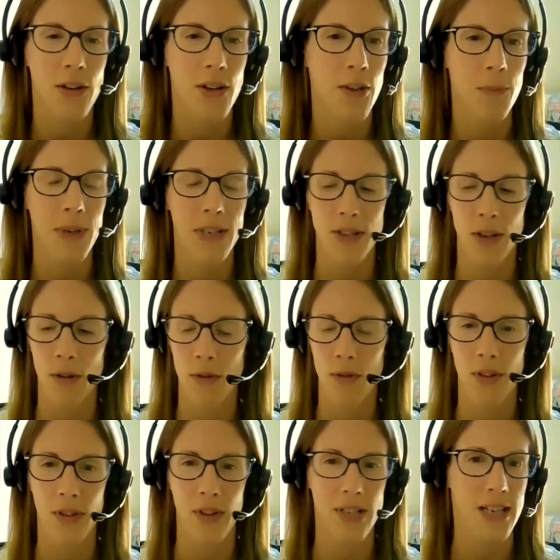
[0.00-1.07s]
or you've been
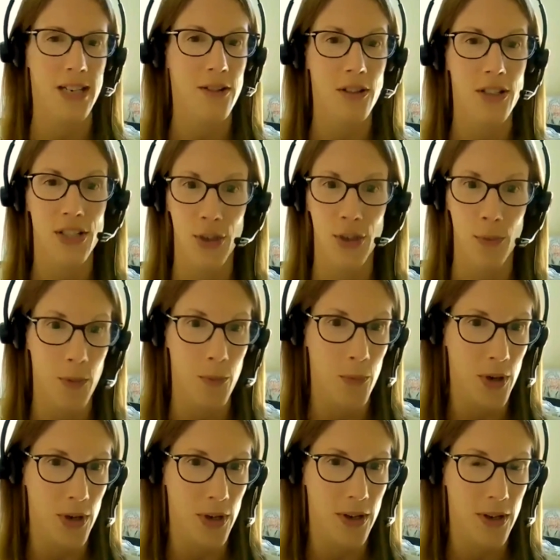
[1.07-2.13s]
told that technology won't
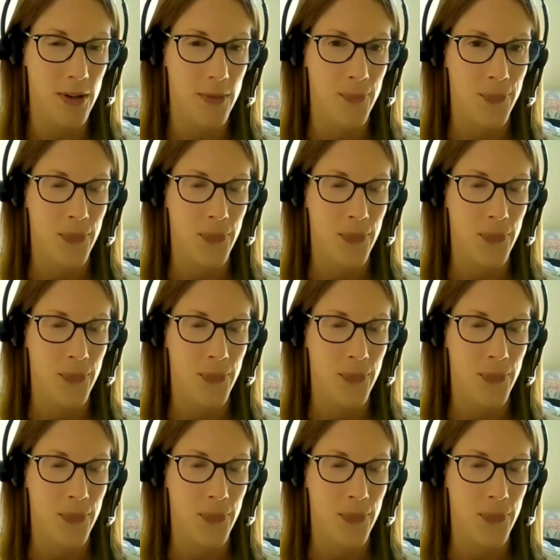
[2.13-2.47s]
work.